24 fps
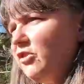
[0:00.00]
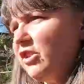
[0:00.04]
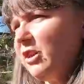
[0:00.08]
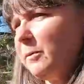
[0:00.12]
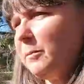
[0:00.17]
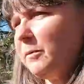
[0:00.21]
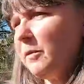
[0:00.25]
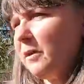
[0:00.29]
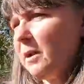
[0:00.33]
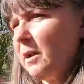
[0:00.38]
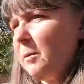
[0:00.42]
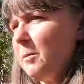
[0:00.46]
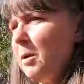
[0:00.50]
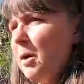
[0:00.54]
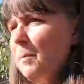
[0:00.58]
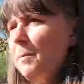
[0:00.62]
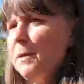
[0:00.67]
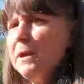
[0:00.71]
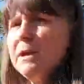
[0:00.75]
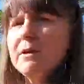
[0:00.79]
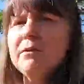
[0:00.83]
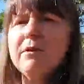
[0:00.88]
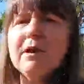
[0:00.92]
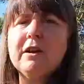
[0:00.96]
chips, and I'm
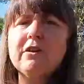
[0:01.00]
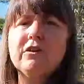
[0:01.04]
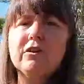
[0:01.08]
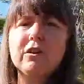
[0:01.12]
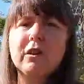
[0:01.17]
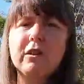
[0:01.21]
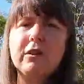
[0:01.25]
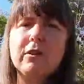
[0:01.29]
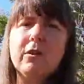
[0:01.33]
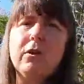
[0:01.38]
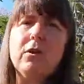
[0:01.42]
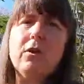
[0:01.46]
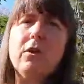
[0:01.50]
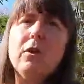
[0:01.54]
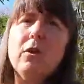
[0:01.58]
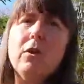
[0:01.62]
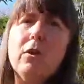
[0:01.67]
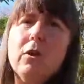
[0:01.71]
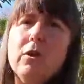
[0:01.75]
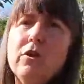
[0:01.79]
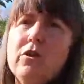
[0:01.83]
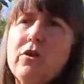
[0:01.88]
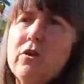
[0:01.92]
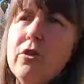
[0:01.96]
hoping eventually the whole
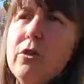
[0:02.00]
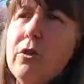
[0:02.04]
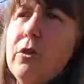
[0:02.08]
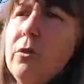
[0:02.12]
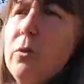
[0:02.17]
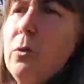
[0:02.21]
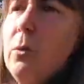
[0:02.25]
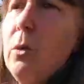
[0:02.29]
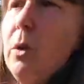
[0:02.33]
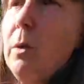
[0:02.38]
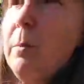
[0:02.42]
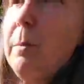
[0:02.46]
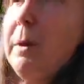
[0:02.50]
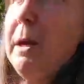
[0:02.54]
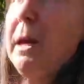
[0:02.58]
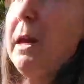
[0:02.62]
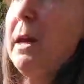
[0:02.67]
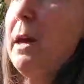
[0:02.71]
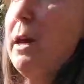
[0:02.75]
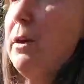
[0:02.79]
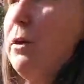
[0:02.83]
orchard will be